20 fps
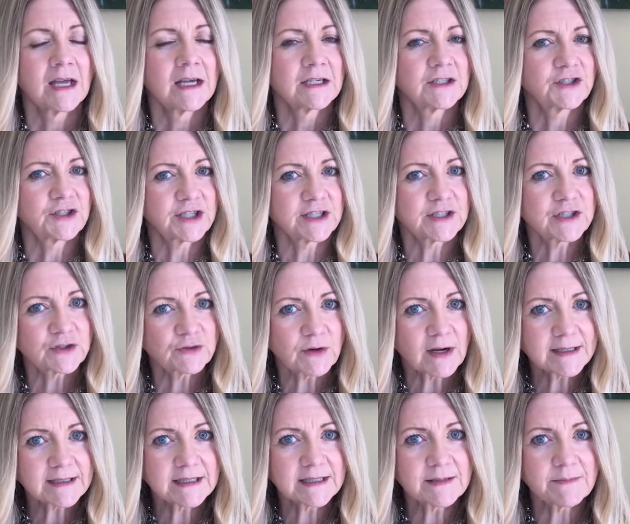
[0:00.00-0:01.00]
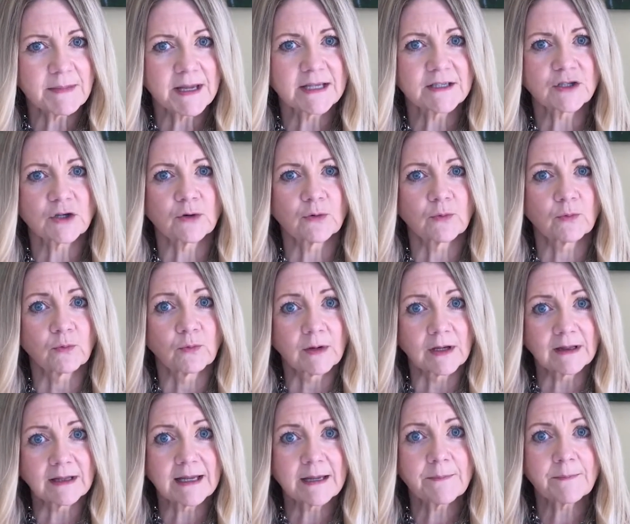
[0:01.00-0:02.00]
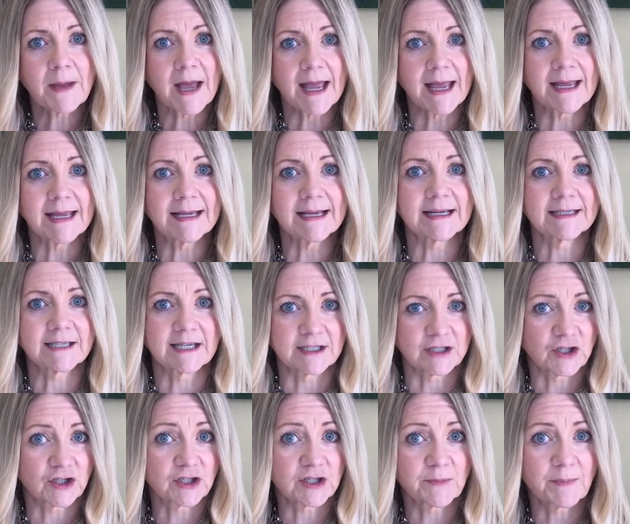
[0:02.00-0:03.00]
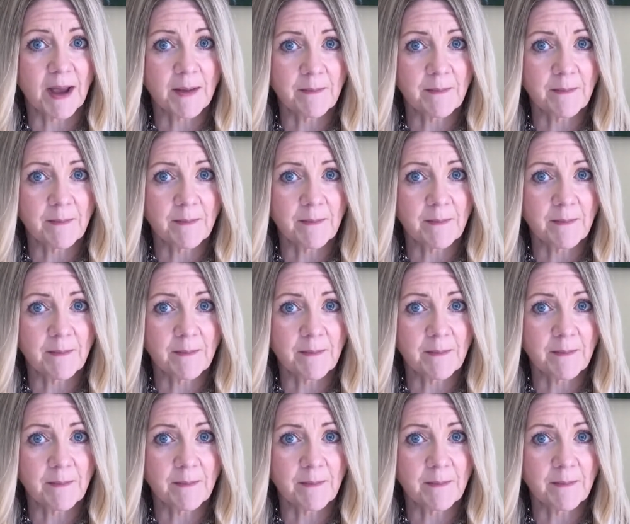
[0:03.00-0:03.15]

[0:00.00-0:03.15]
She instructed me to really pay attention to my